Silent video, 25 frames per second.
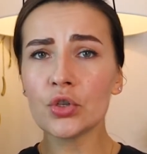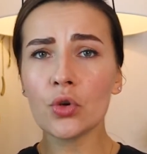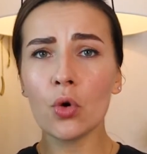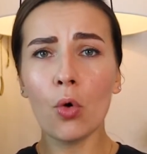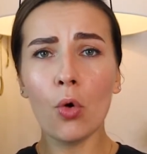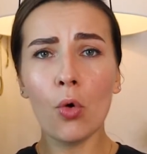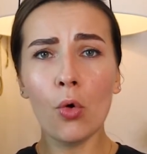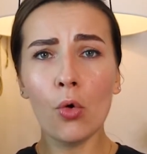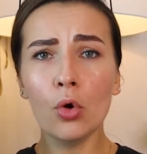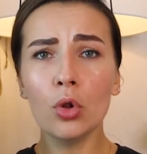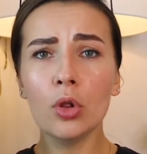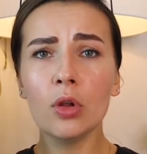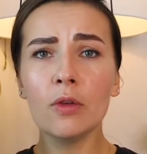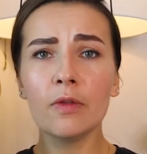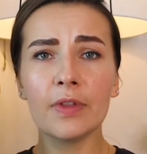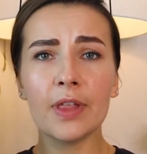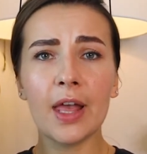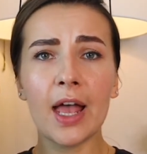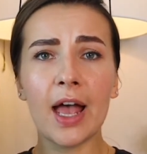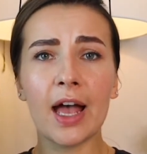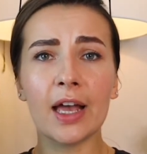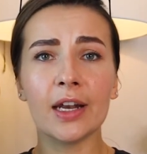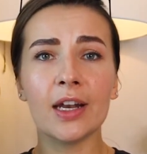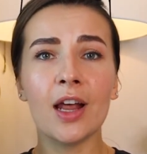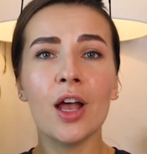So all of
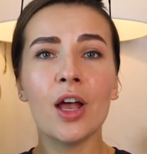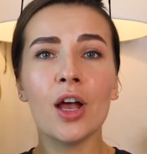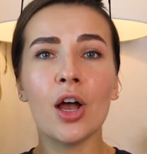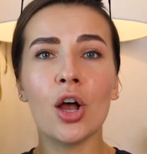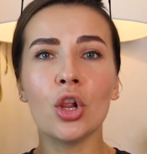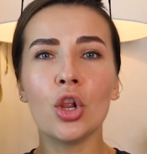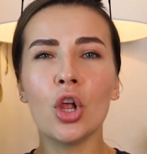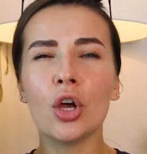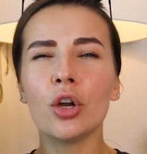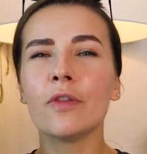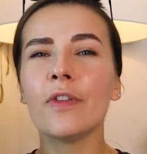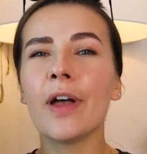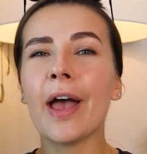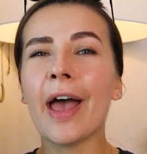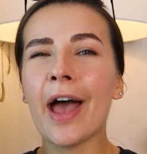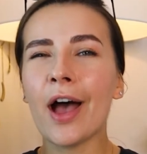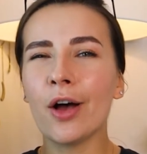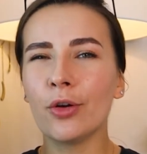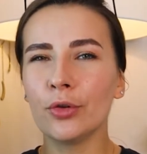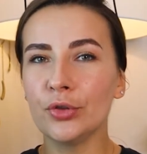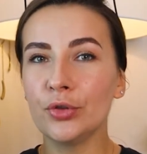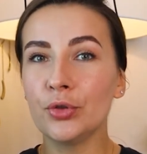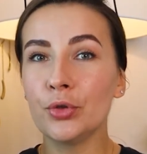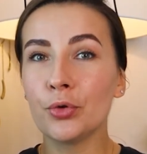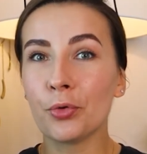that, a lot of
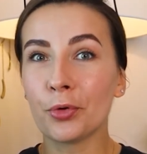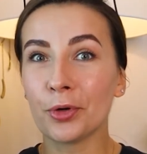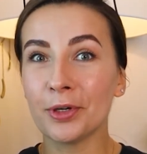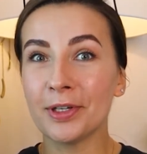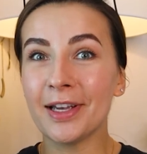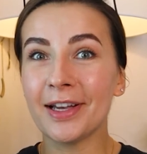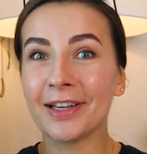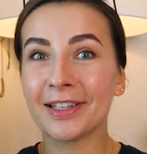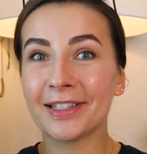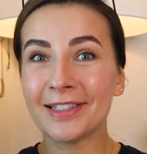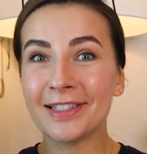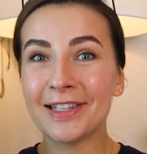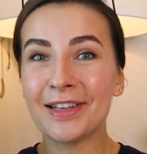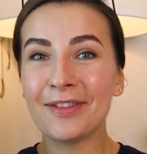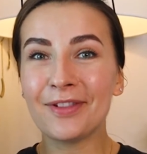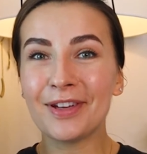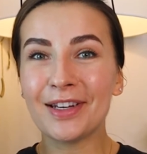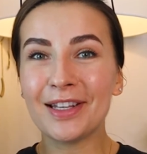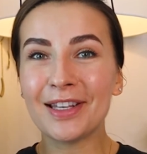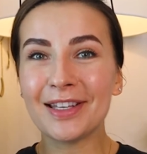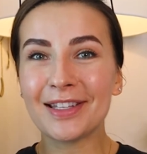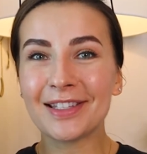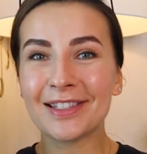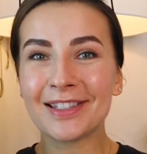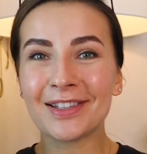outdoor
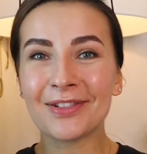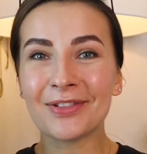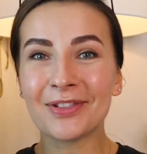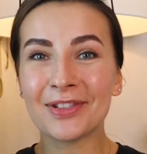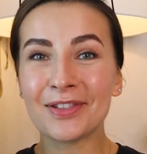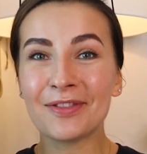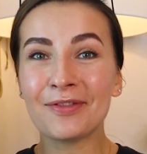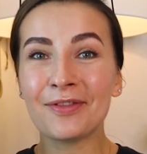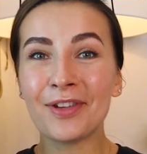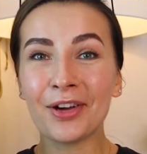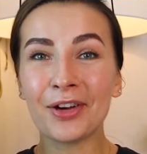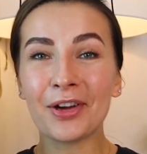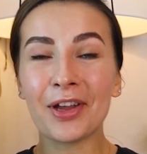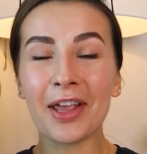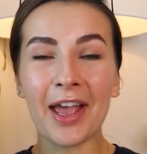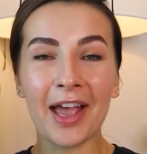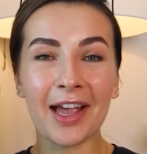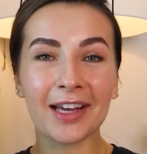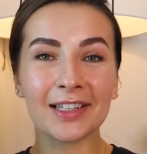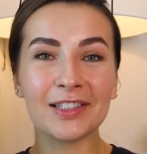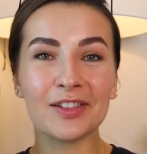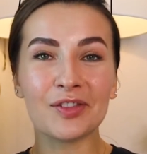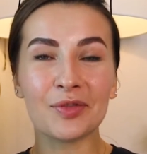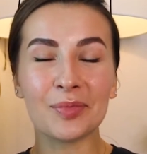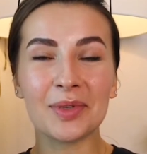activities. So it's a very
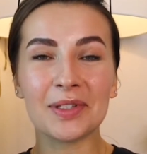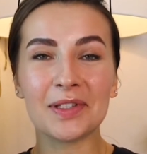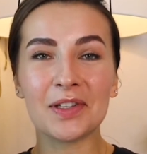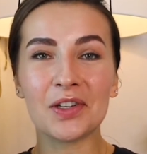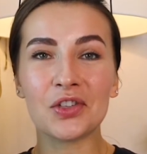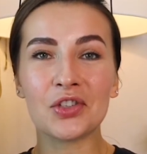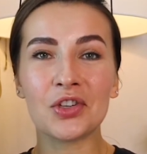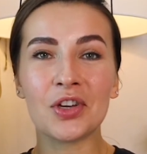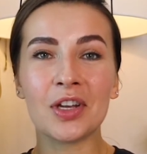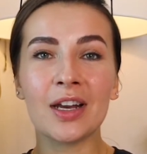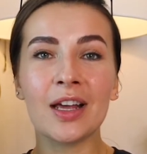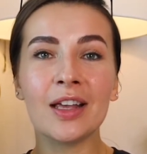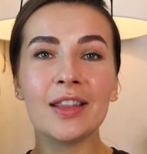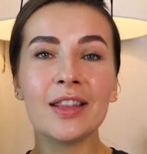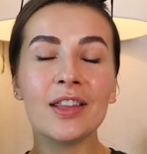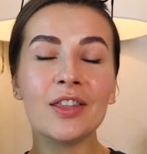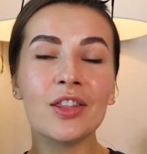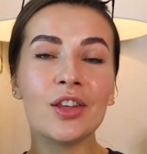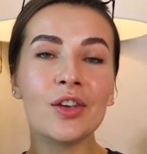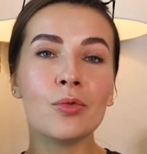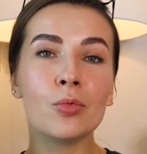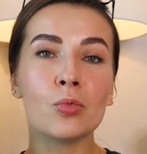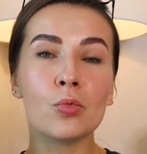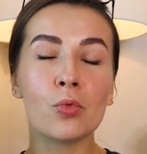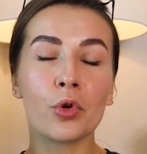active position. And then
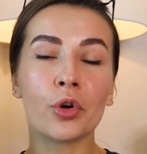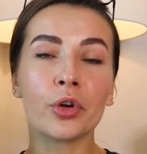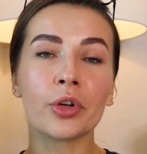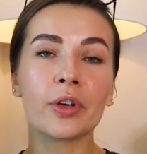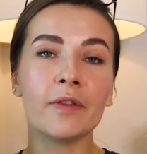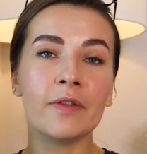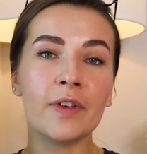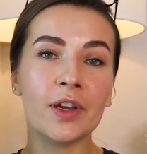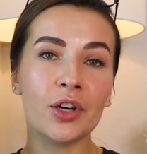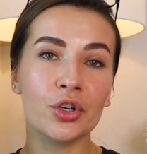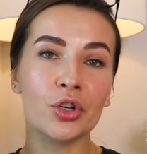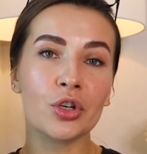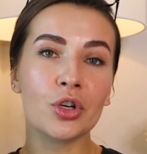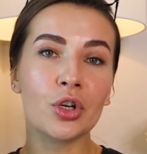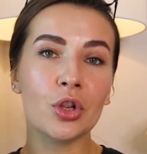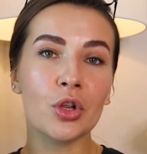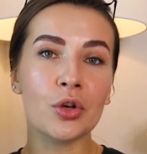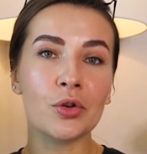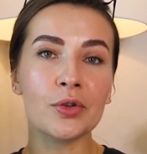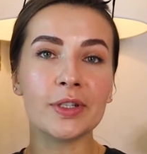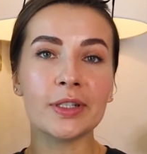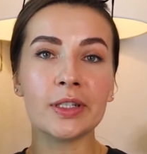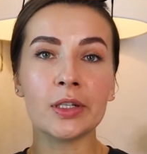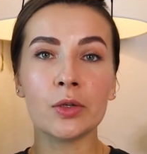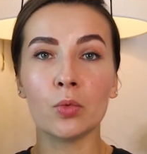they work very
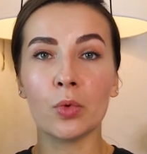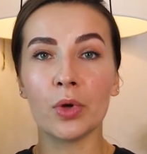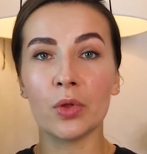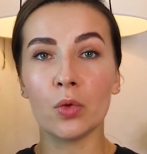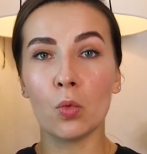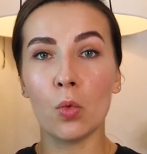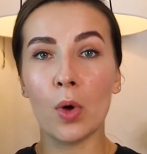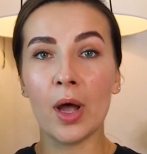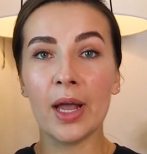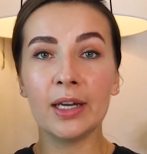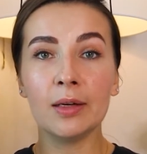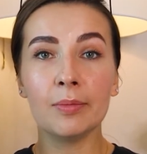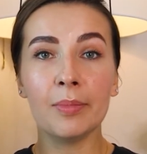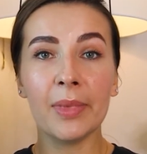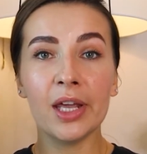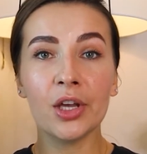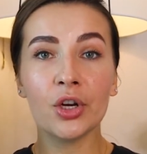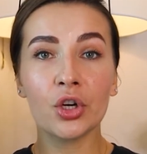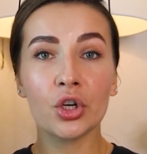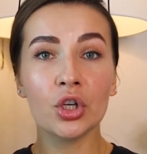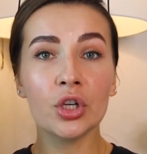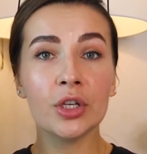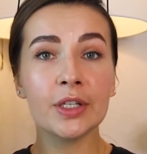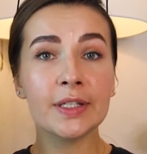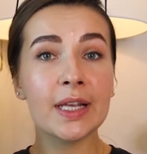closely with
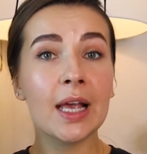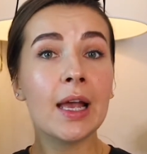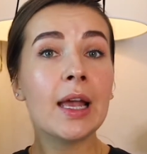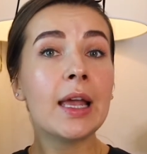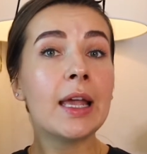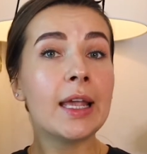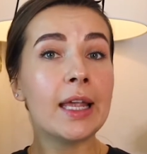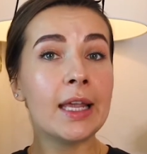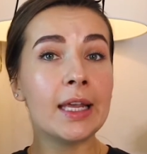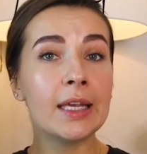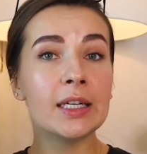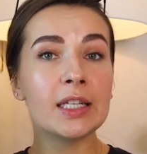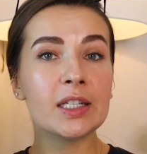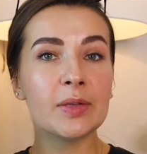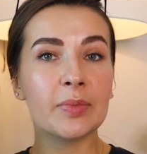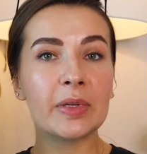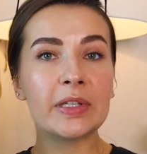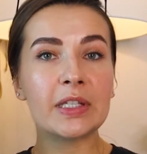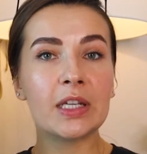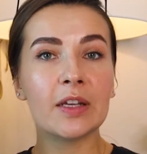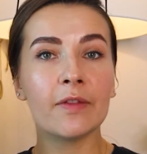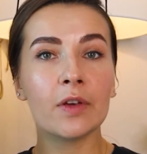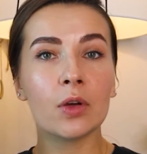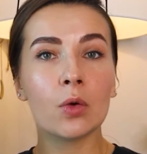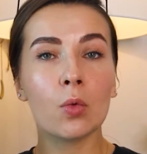winemakers in a
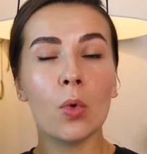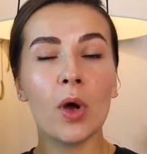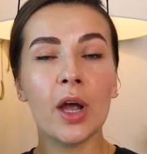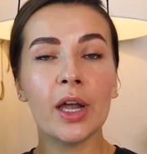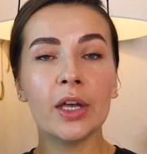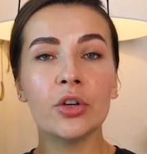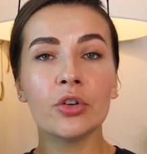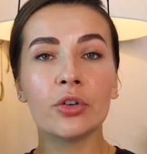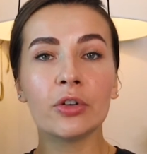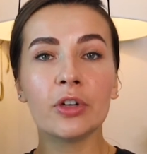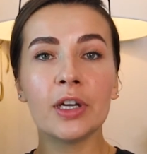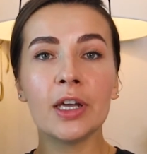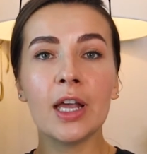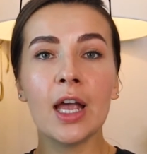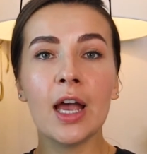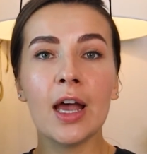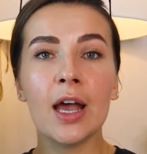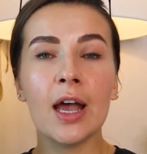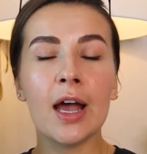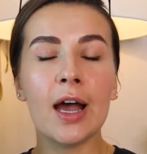specific winery.